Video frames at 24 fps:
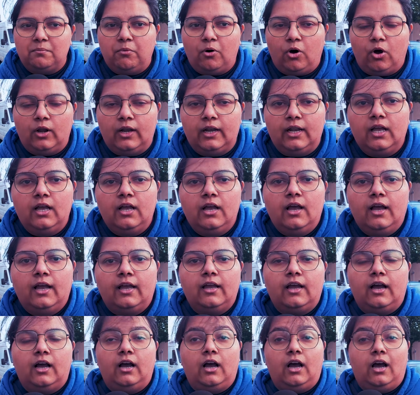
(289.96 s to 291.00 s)
ball
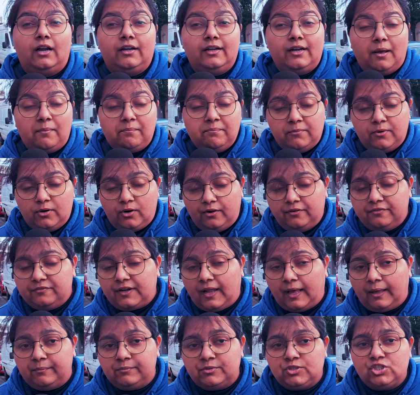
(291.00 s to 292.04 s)
a number of
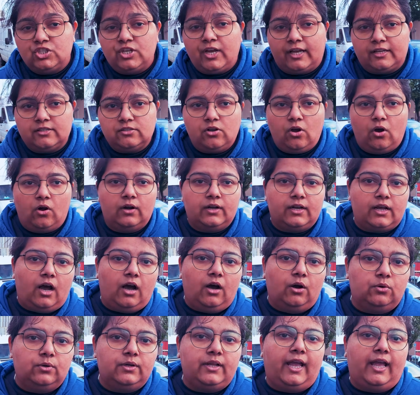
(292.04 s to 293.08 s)
times she has got
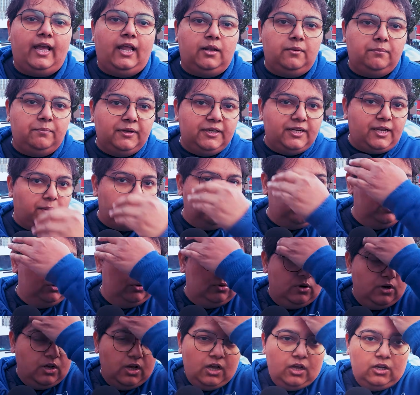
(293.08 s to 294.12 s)
out
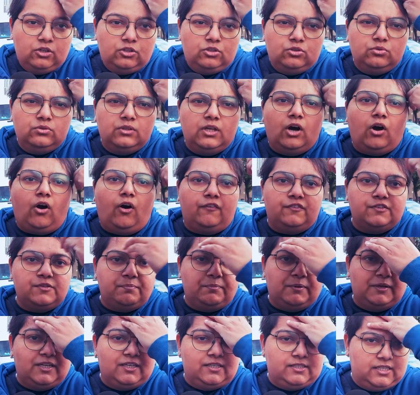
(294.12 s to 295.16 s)
LBW to the off
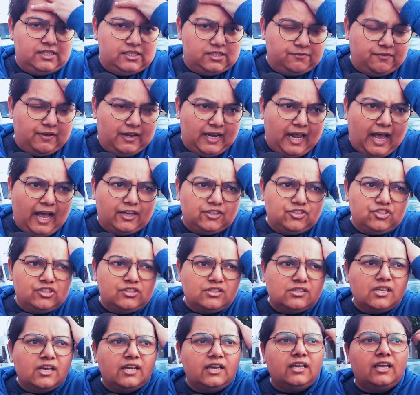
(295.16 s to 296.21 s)
spinners as well. I
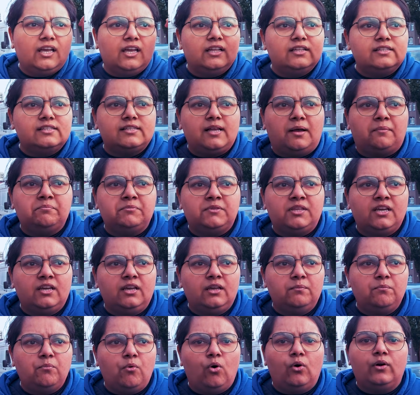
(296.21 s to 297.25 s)
just think it's
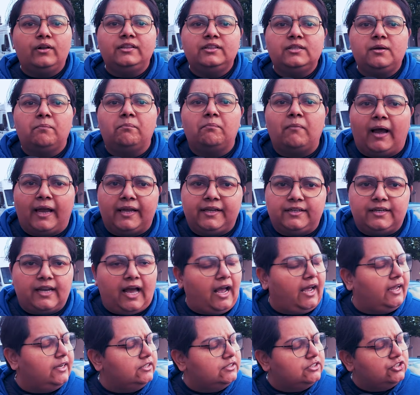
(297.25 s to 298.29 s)
something more in the mind.
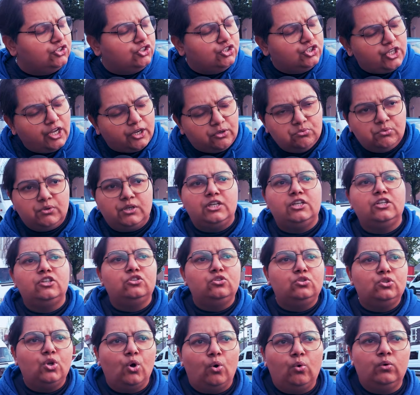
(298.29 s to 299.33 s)
I genuinely
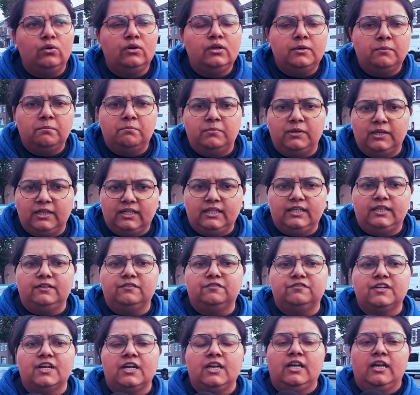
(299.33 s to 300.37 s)
don't
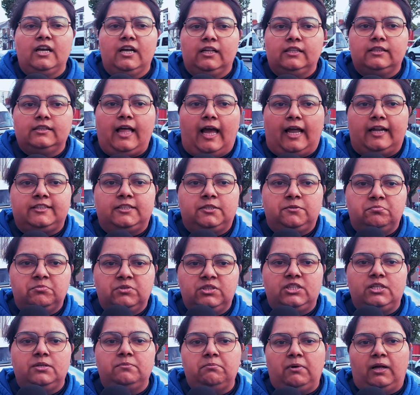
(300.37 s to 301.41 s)
believe that
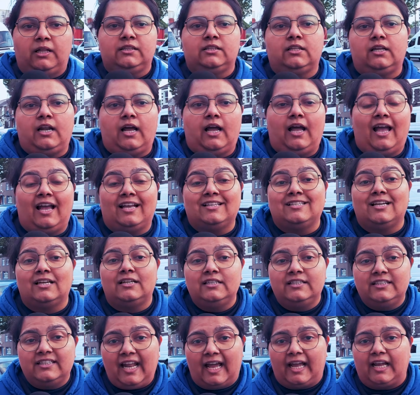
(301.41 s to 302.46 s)
Smriti Mandhana has a
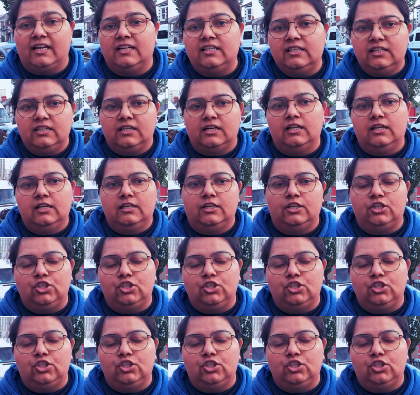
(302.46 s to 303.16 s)
technical